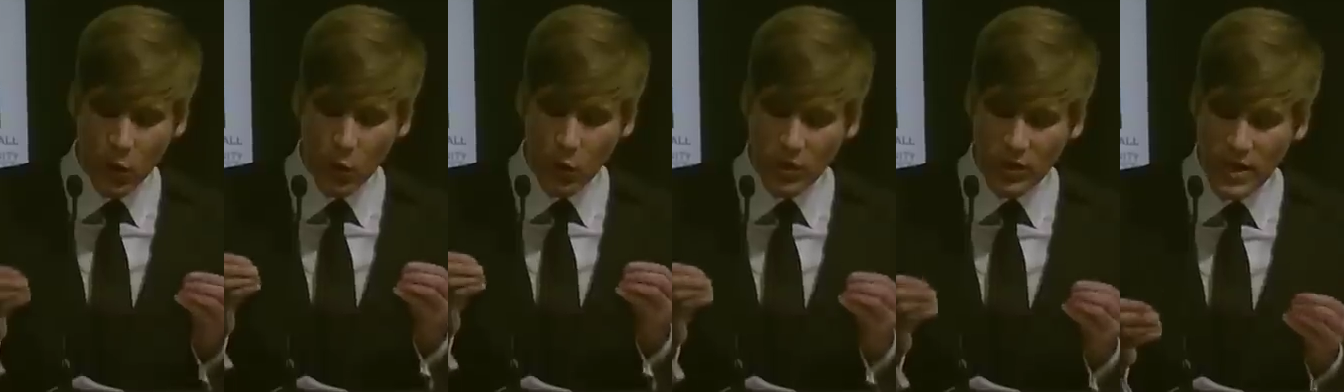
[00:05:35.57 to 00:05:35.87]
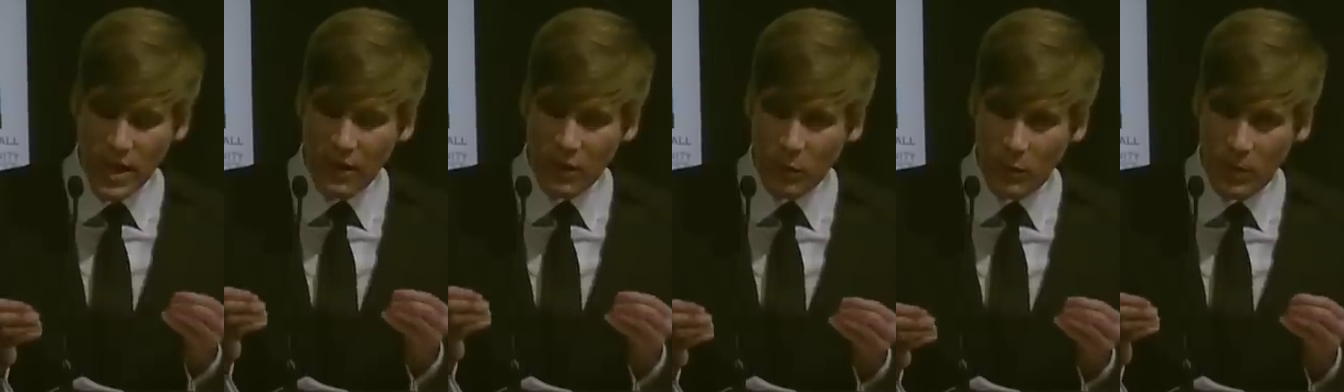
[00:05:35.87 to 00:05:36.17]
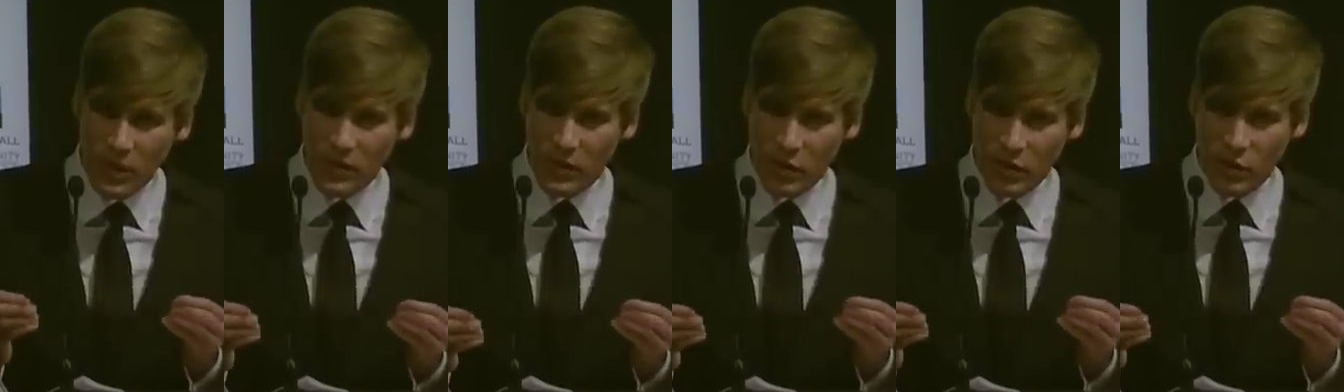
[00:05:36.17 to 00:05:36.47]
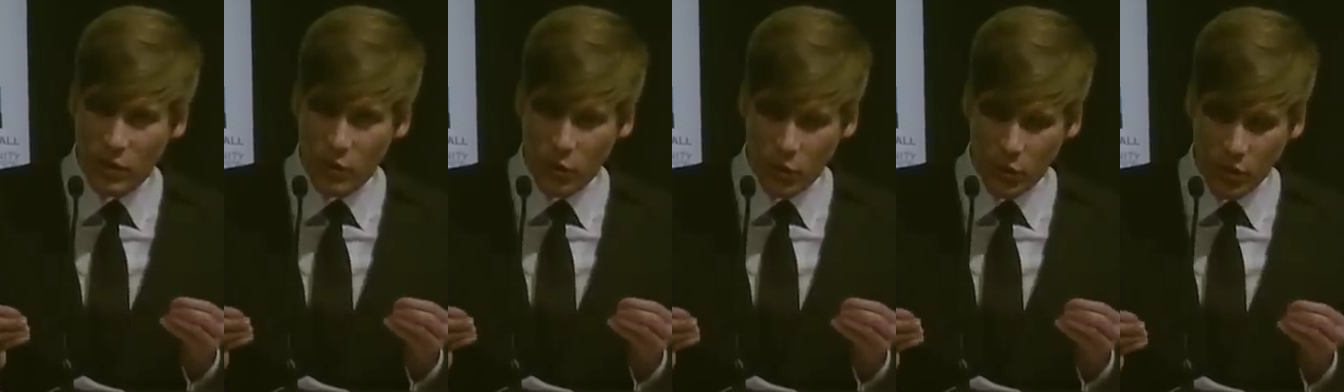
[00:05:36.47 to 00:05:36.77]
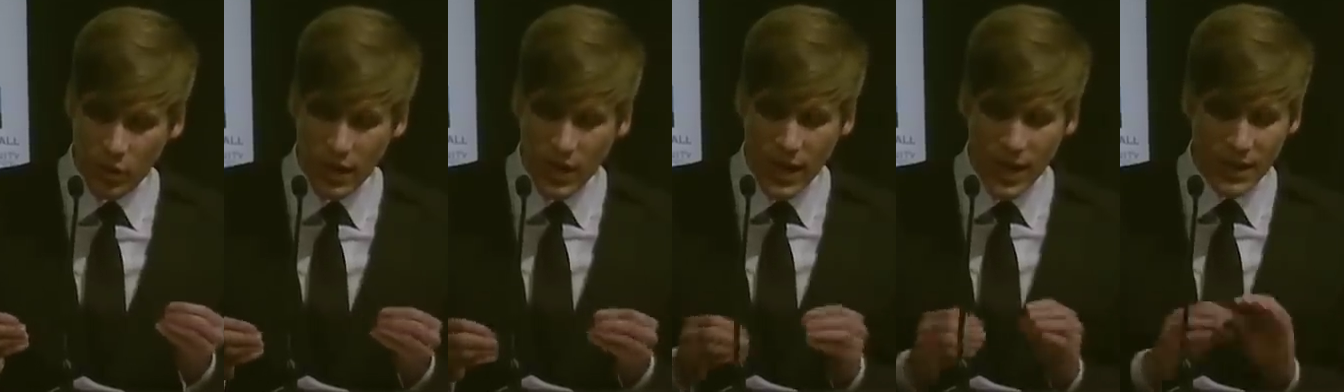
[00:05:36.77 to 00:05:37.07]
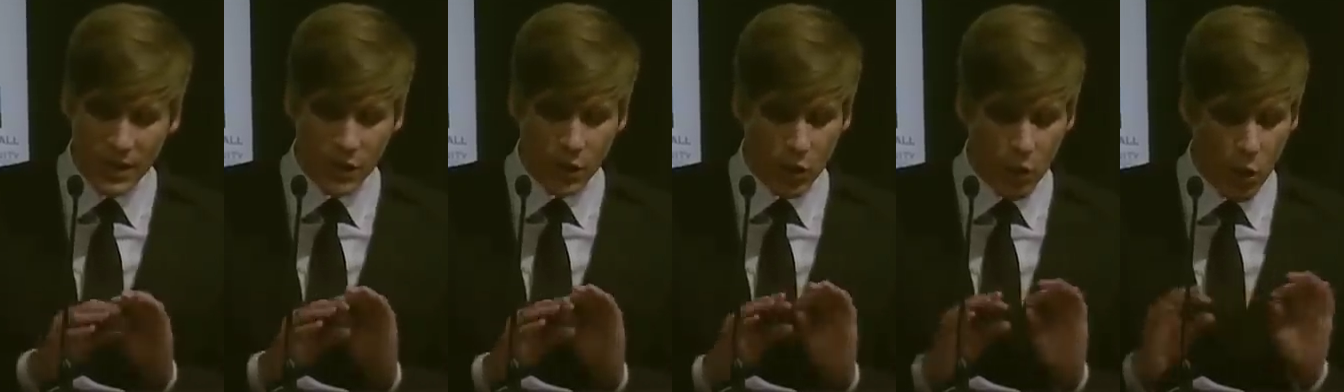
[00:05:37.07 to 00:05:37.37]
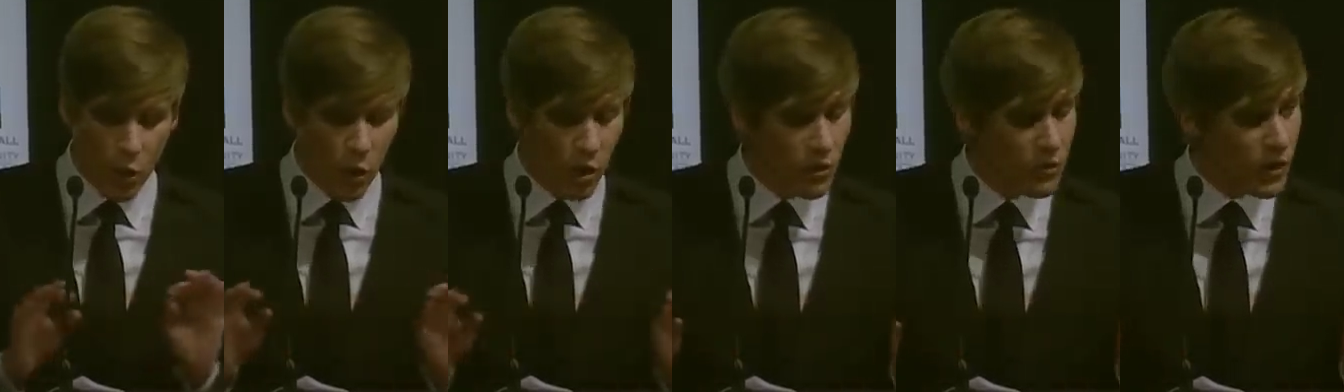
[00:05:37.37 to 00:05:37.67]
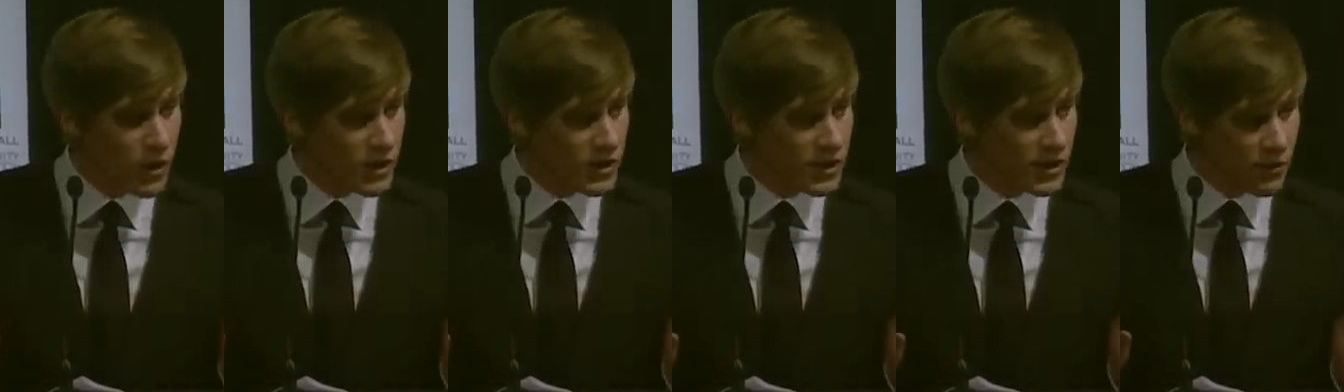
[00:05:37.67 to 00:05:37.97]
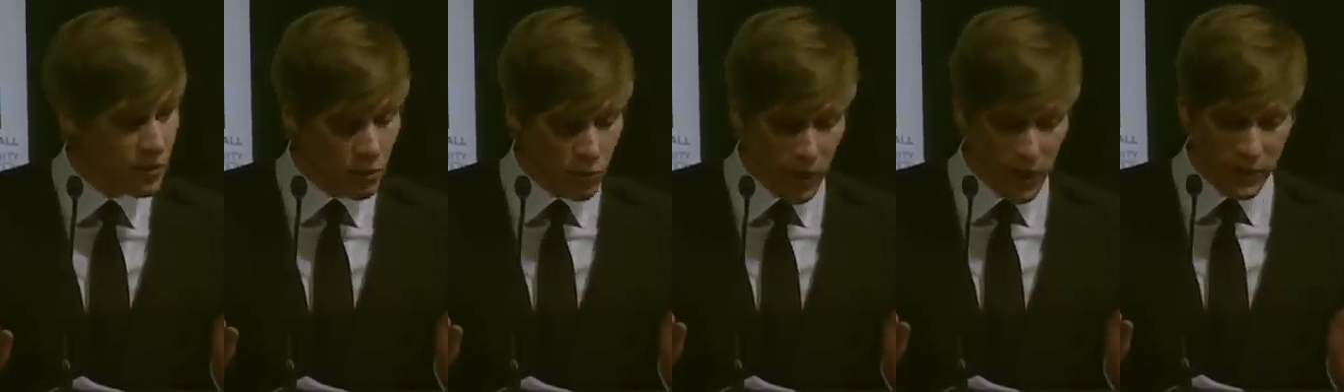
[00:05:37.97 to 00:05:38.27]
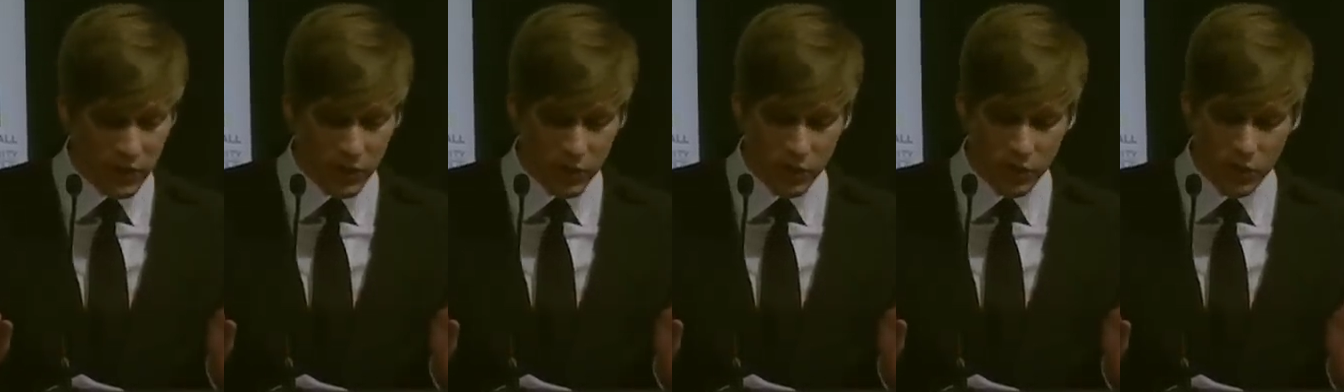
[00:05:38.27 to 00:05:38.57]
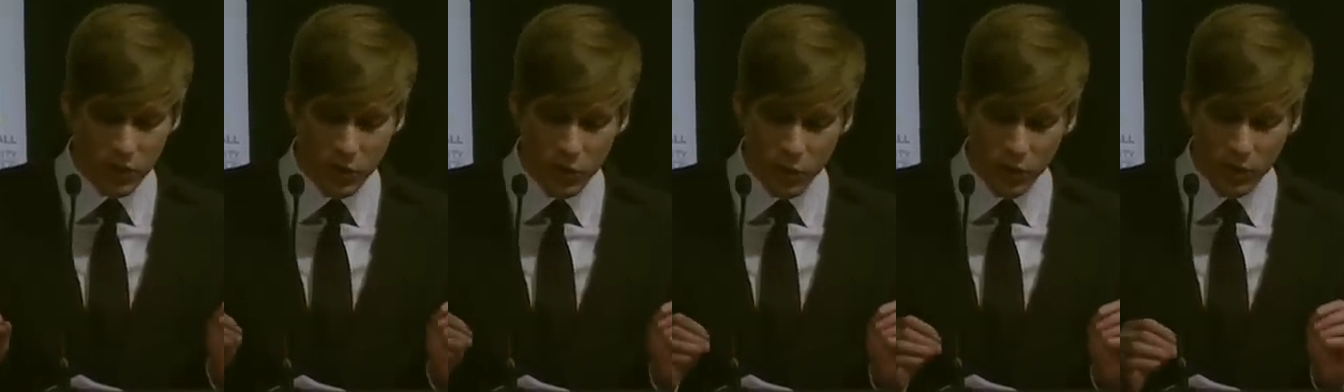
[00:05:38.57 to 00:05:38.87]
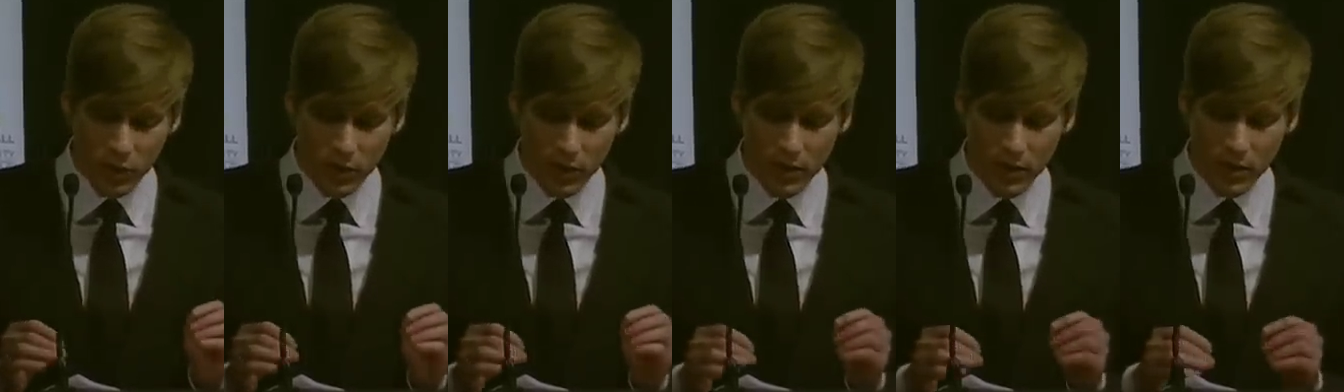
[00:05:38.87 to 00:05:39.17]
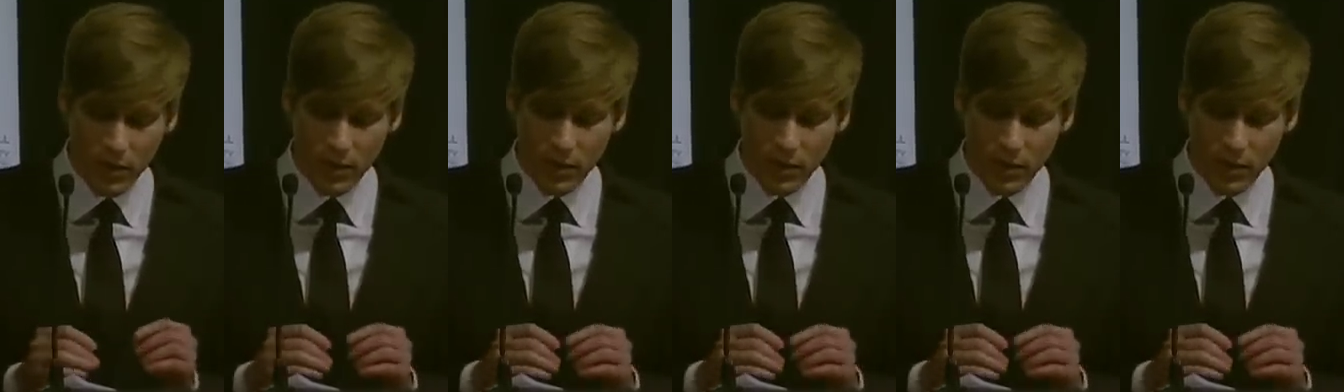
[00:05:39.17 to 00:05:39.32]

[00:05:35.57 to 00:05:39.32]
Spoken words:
will never be secure until all of our civil rights are secure.